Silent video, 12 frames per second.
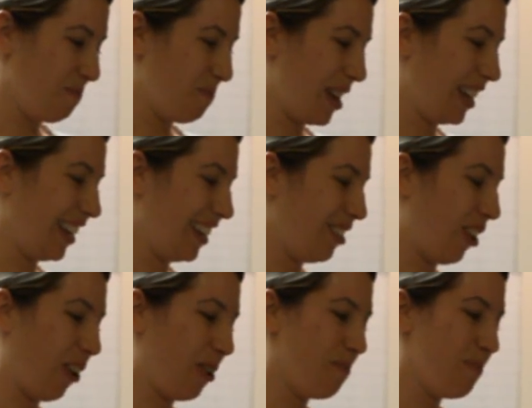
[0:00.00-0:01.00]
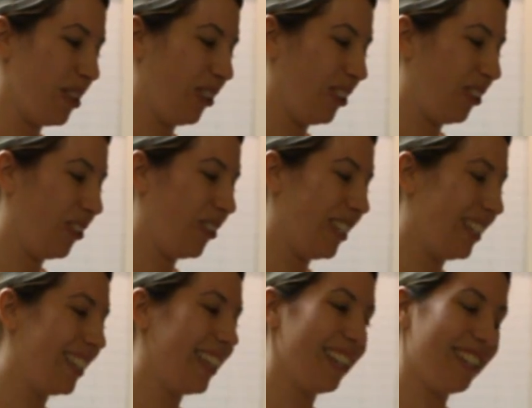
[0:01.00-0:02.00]
making our meal at the
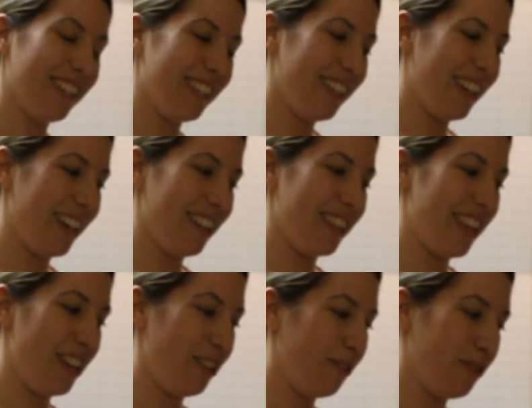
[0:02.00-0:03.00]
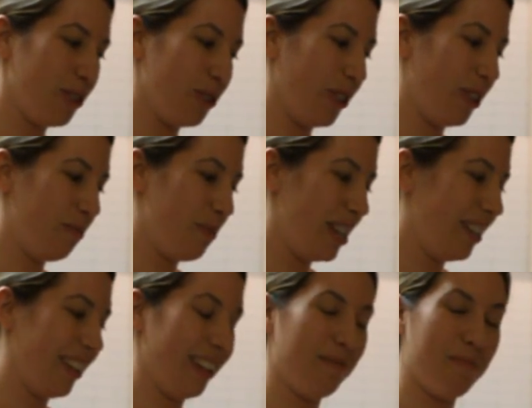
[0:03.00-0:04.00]
Queen's Kitchen, and thank you for joining
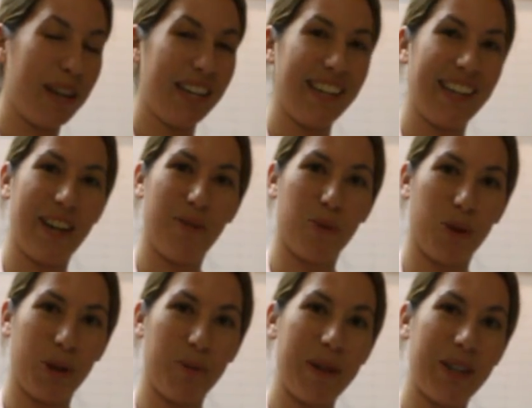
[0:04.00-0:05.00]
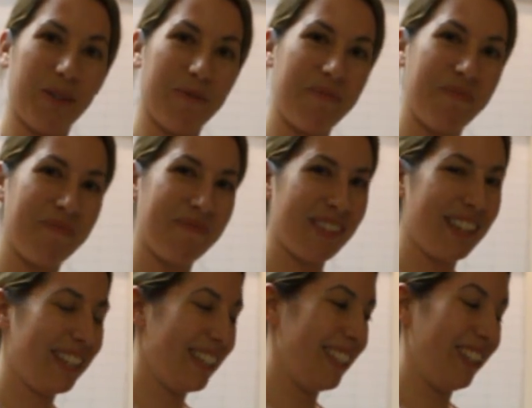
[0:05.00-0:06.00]
me in making a royal meal.
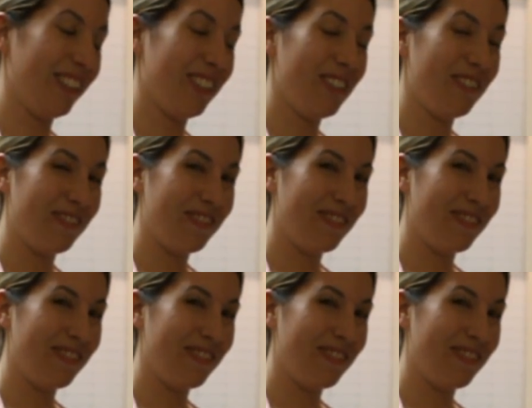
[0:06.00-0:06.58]
See you soon.